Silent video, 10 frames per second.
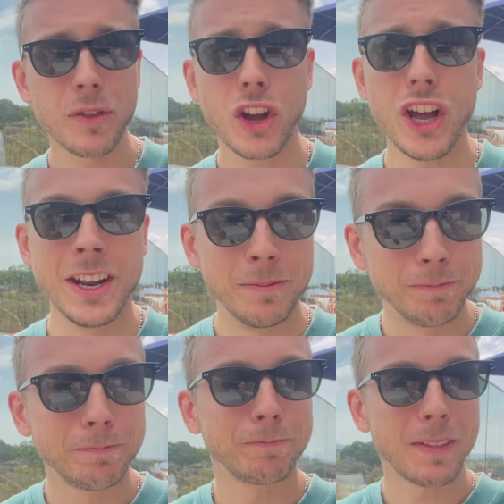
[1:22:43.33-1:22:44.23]
Good.
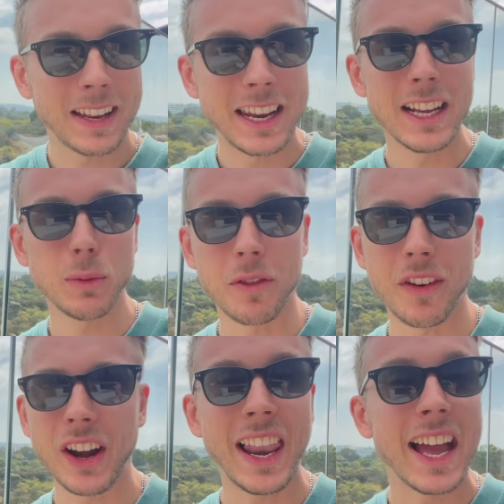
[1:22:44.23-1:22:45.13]
Nice one,
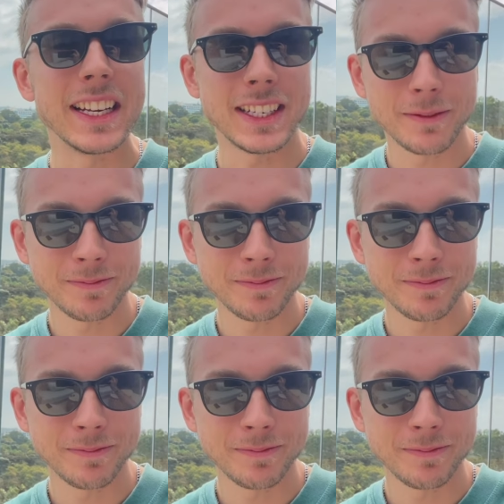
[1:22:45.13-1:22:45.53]
very light.